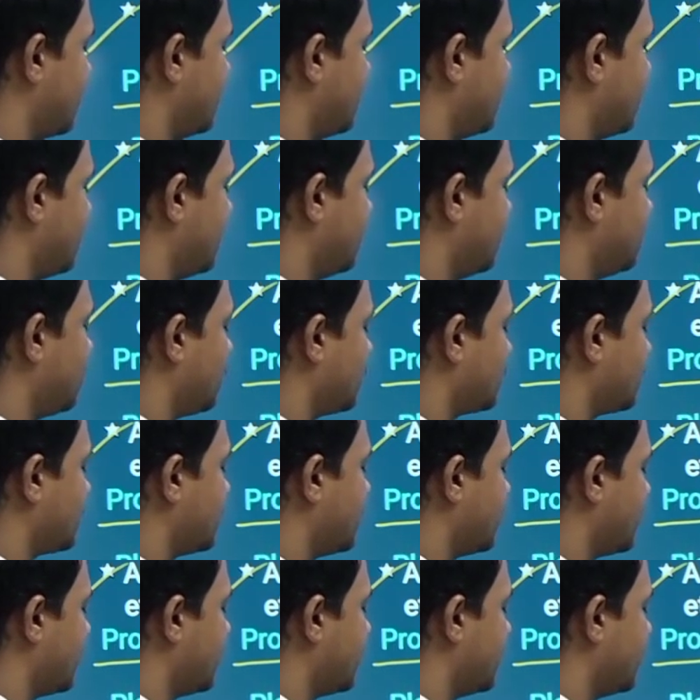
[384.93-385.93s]

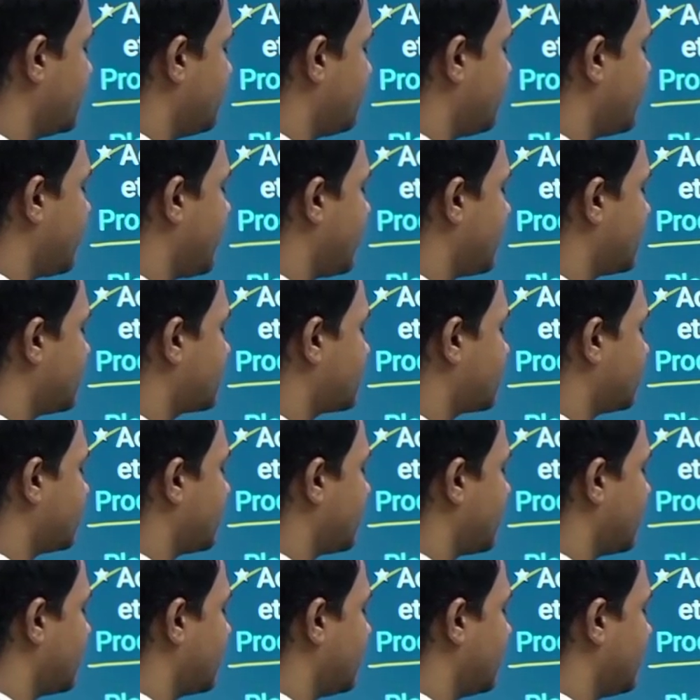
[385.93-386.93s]
depositing in the banks or
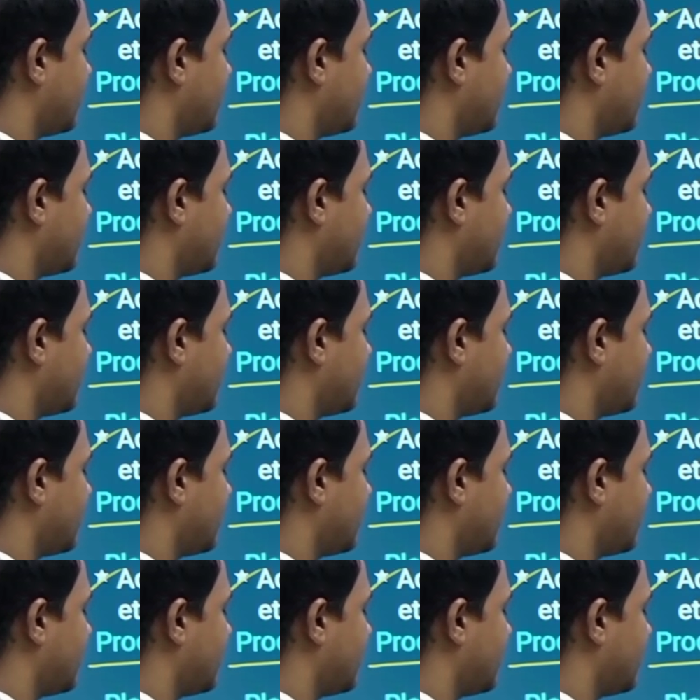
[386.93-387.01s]
any